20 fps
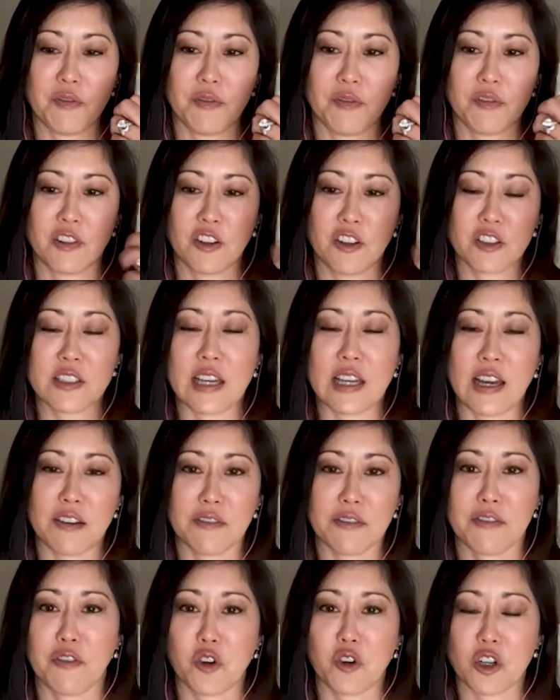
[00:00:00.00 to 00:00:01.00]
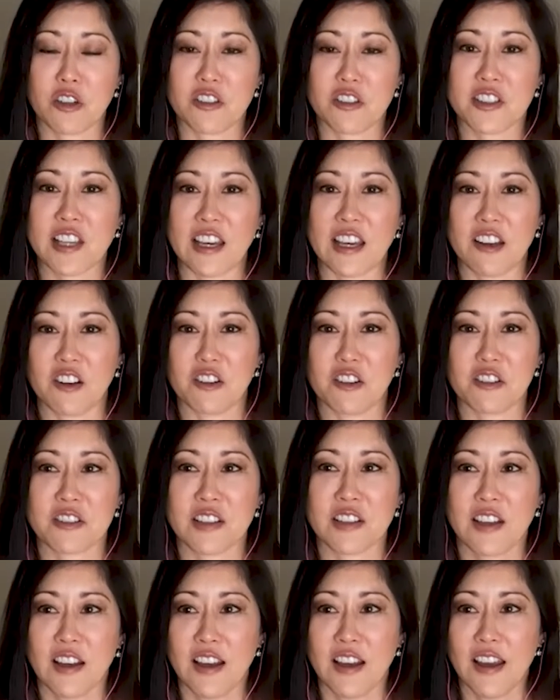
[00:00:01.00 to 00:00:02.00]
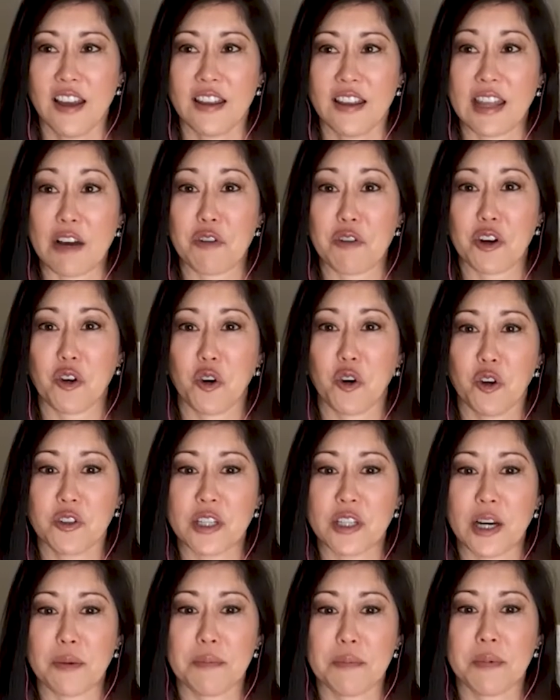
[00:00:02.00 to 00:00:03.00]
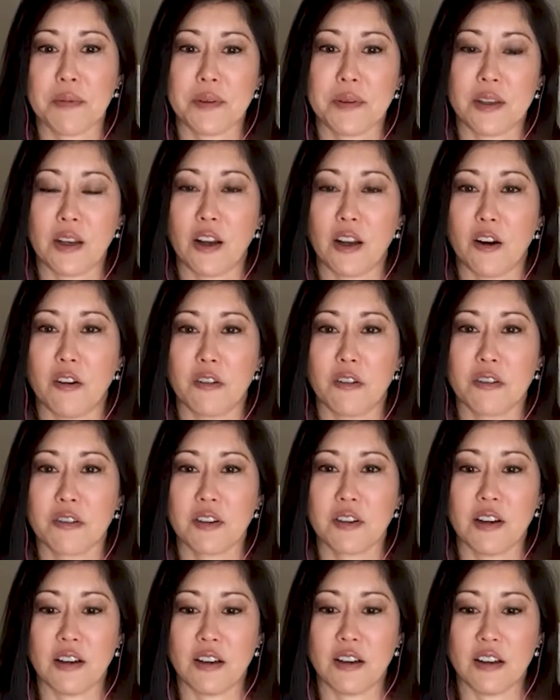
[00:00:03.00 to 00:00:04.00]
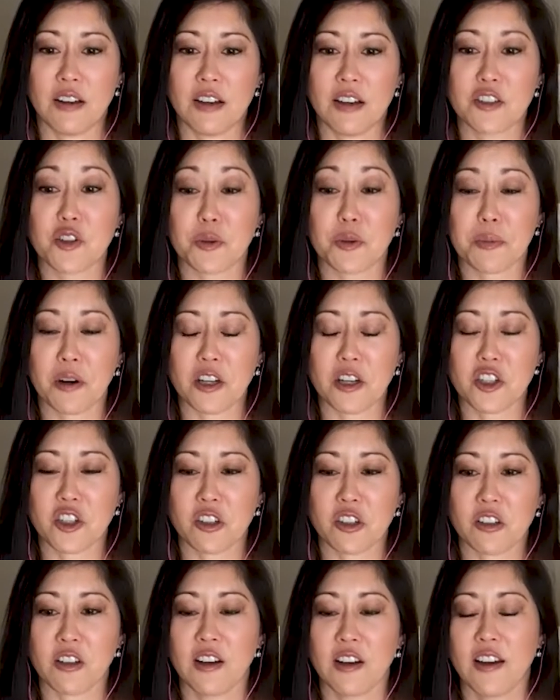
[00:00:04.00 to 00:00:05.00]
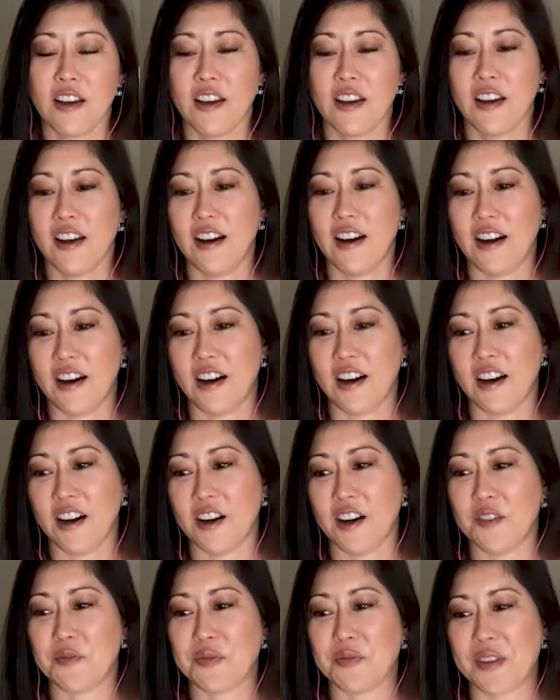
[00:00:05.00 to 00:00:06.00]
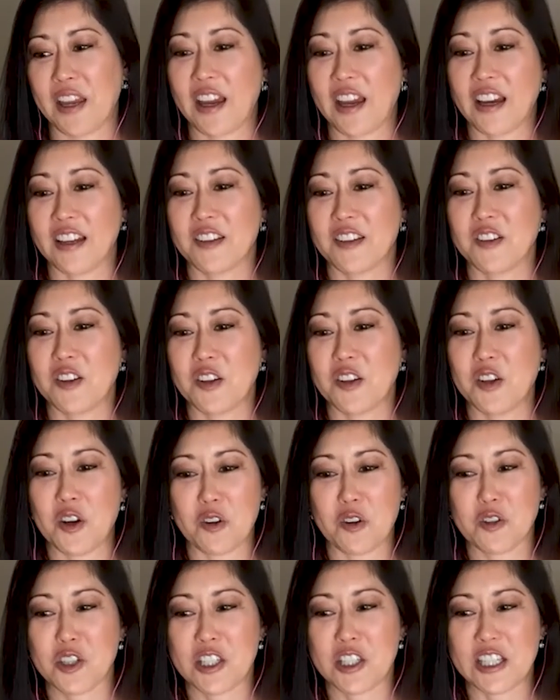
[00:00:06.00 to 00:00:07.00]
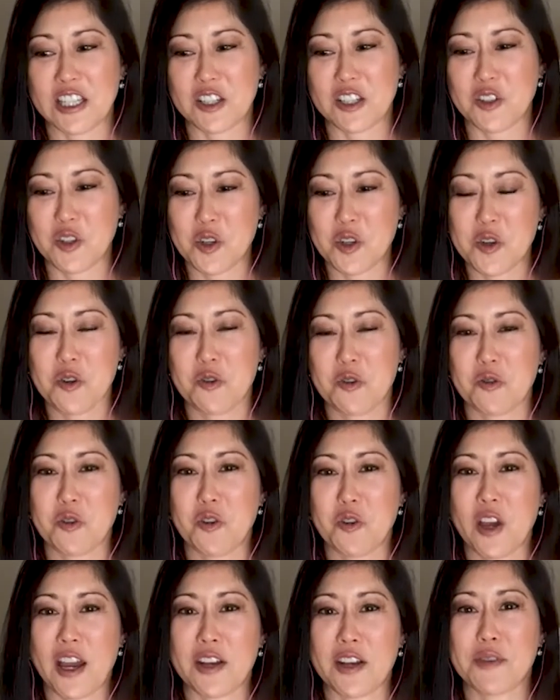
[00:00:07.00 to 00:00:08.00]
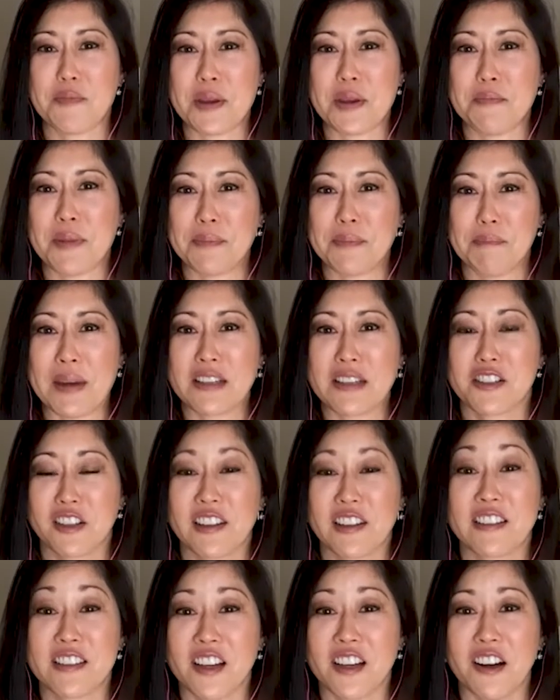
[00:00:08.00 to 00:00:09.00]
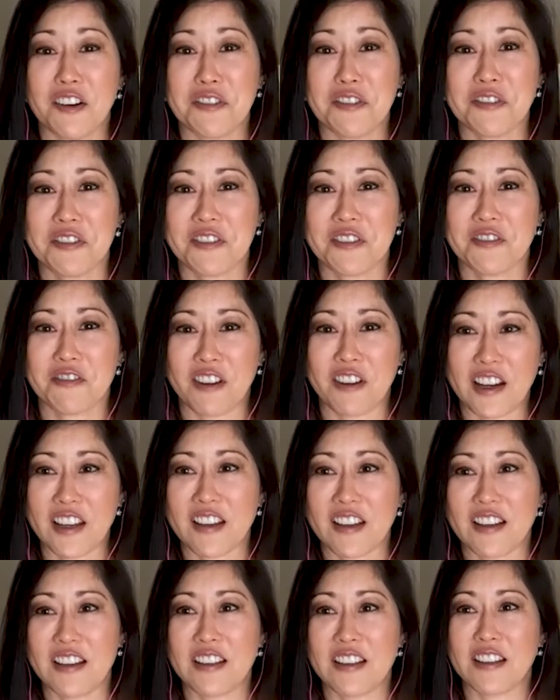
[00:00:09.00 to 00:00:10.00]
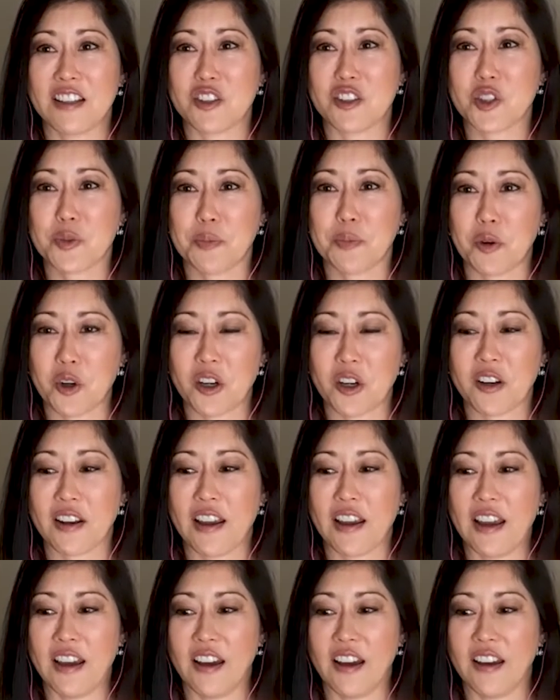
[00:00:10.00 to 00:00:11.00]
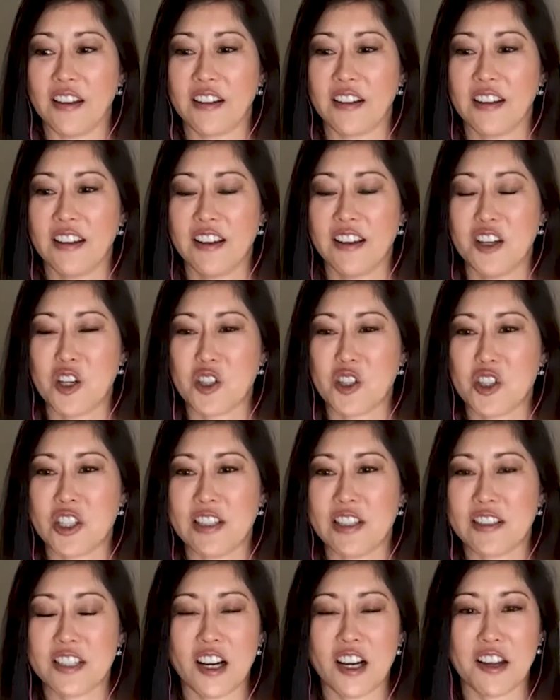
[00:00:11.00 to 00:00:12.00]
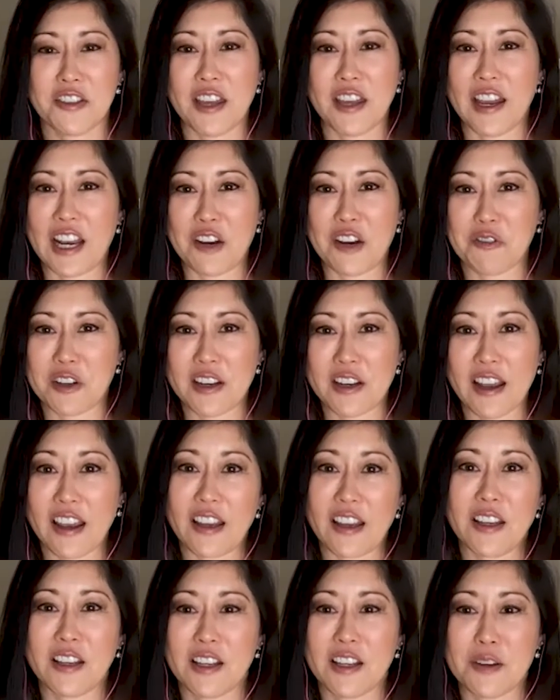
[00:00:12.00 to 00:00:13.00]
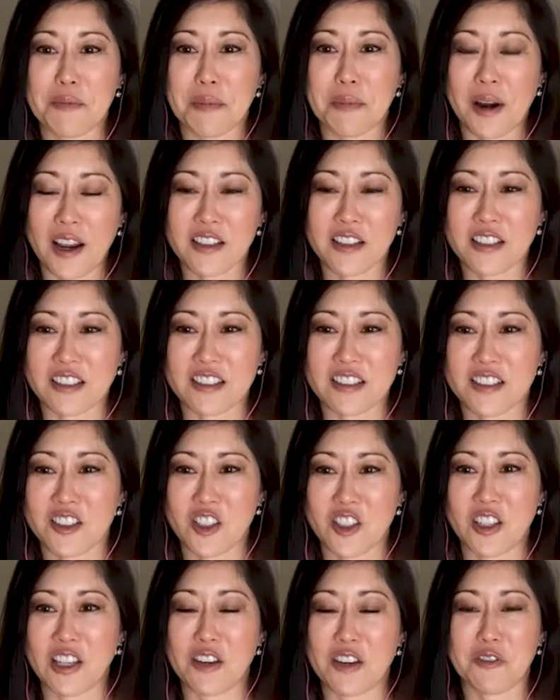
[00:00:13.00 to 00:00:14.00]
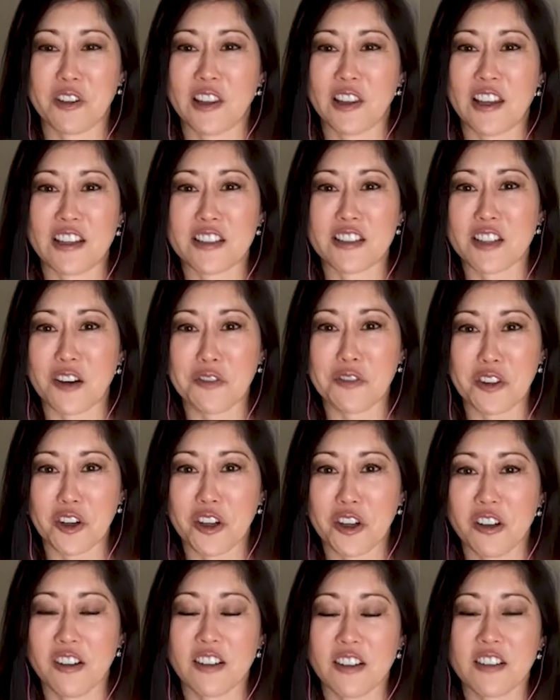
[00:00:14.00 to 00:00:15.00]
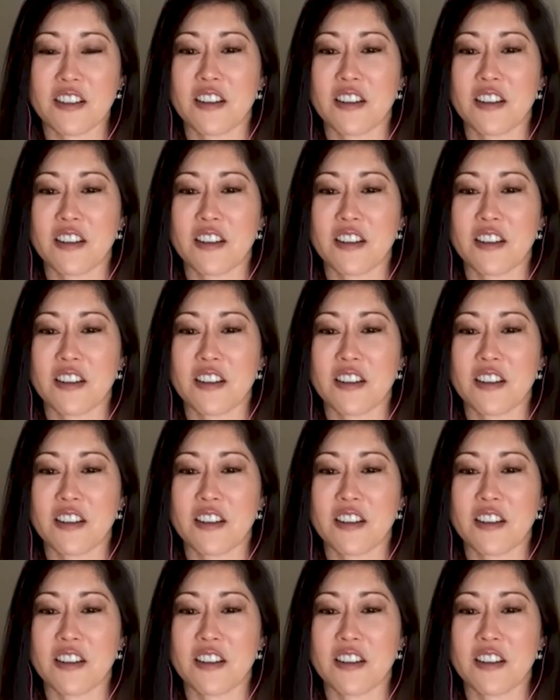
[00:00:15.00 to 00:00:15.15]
looked at for her skaters that would hold up, under pressure. And she knew you had to be mentally tough, right, in this sport. And she taught that every day in practice. She never let us off the hook.